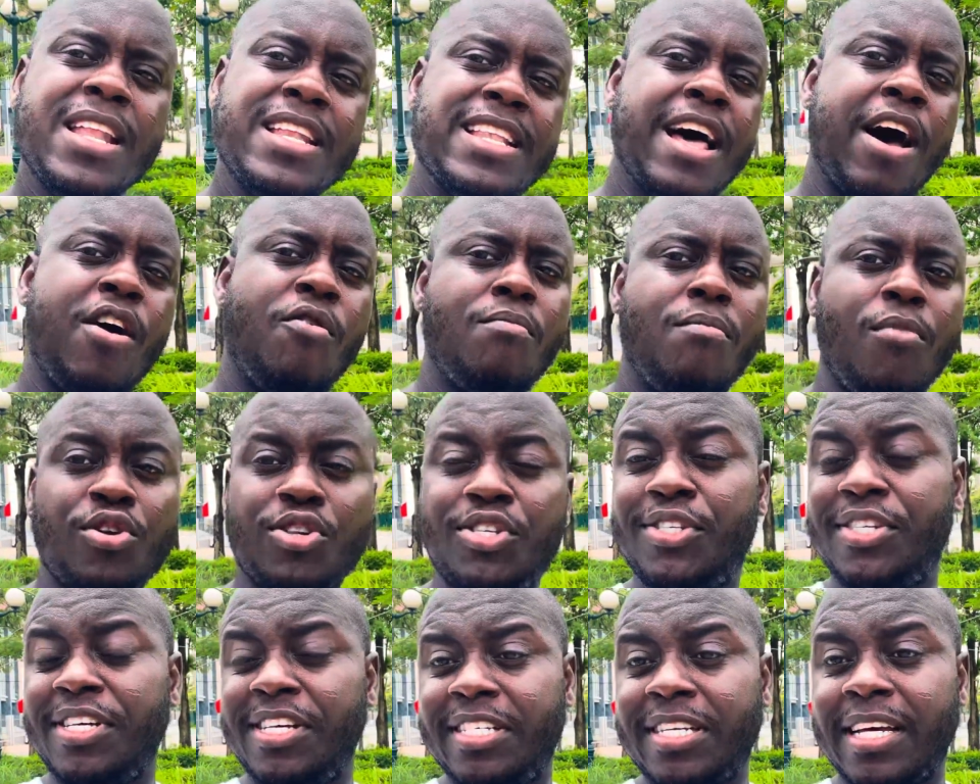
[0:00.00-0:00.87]
Now,
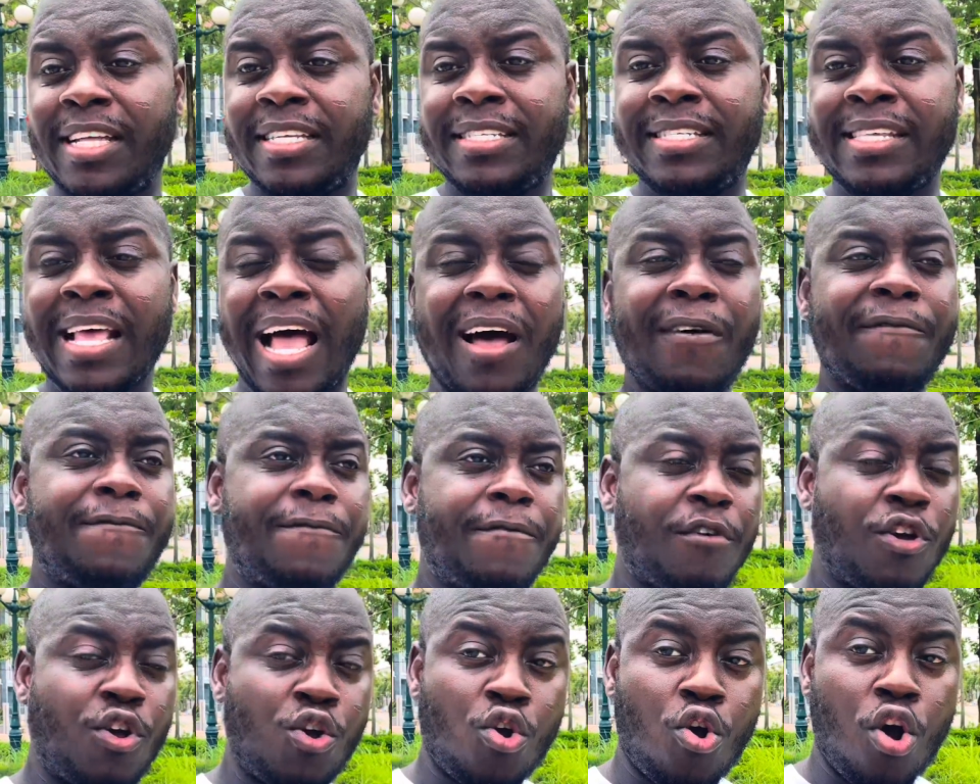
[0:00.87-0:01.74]
most teachers
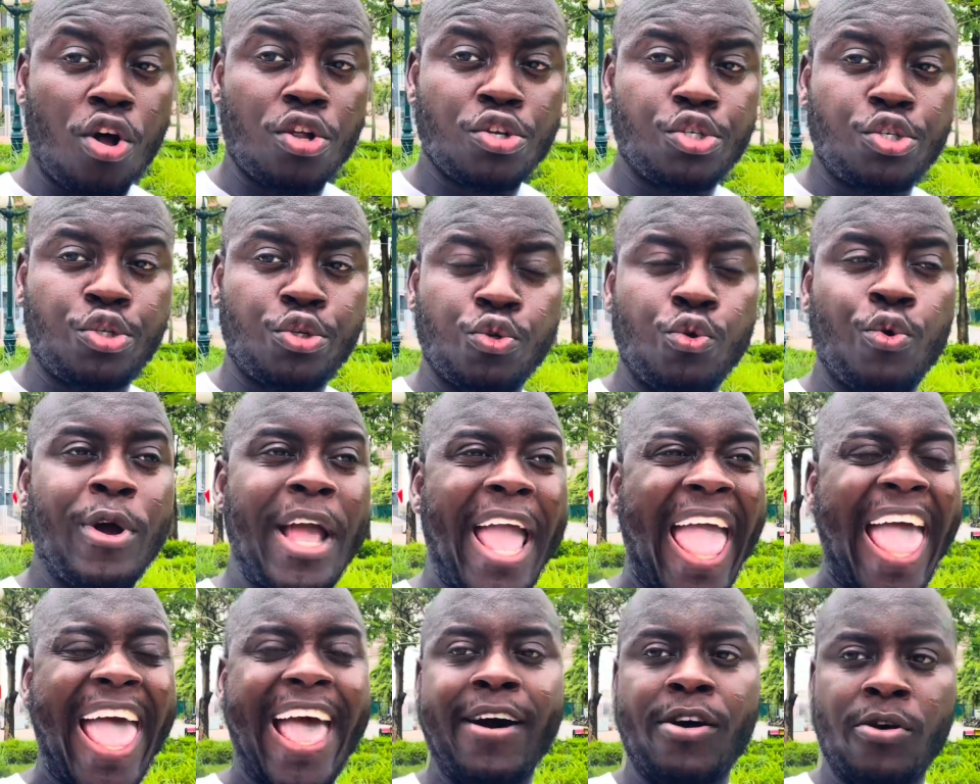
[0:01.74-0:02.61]
have gone through
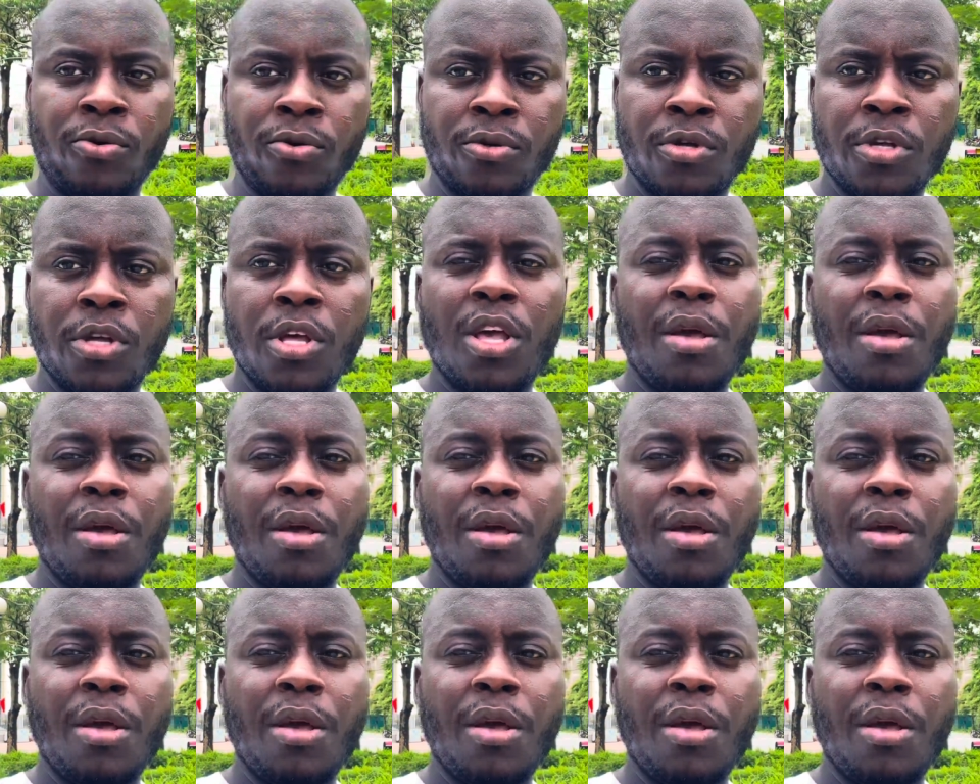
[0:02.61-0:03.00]
hell